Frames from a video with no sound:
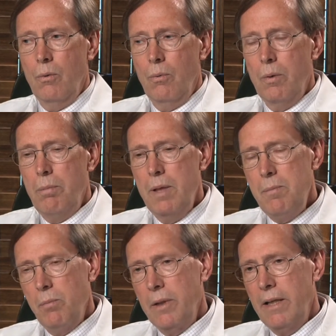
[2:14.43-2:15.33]
When
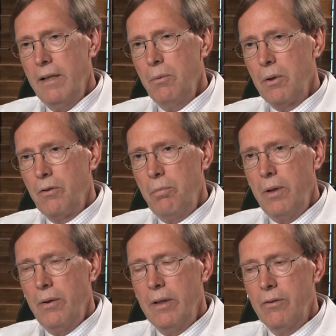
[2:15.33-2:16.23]
people begin to
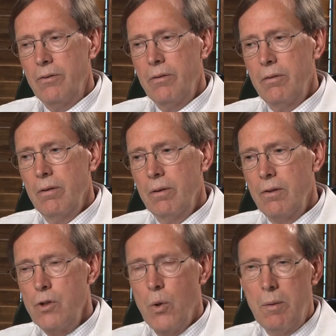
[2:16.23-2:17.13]
experience
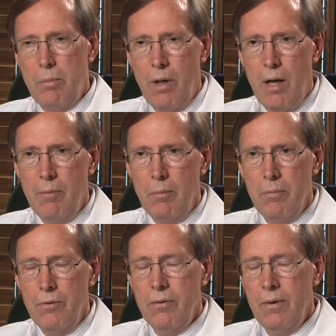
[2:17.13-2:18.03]
joint
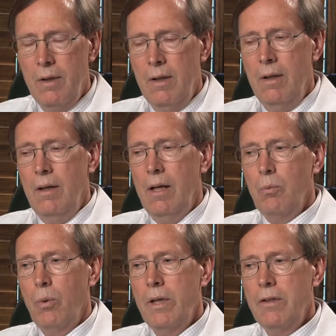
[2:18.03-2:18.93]
problems,
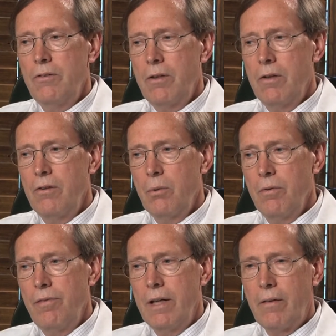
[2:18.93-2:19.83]
and when it starts to
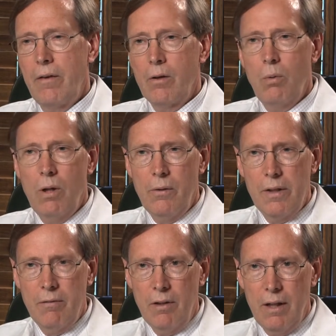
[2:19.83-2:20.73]
affect their
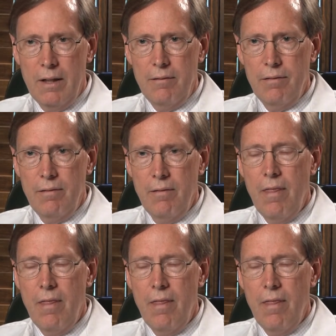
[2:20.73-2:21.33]
quality of life,